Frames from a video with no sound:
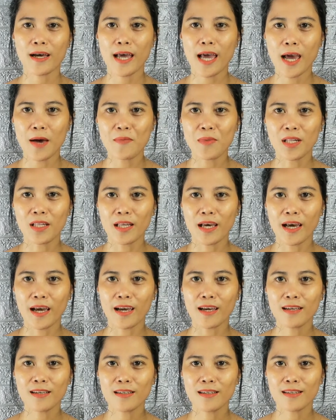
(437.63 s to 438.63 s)

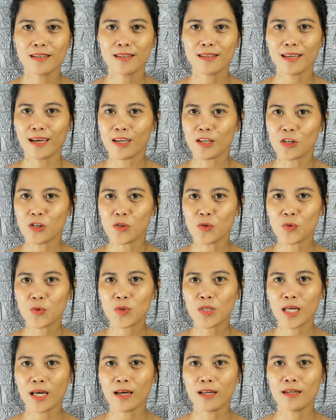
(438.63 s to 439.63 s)
MLA that you
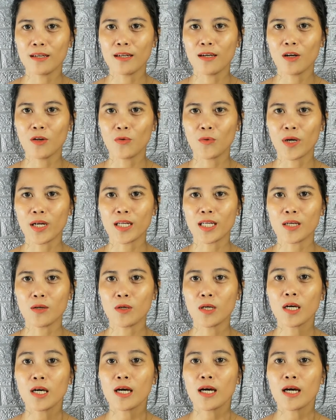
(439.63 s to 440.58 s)
can already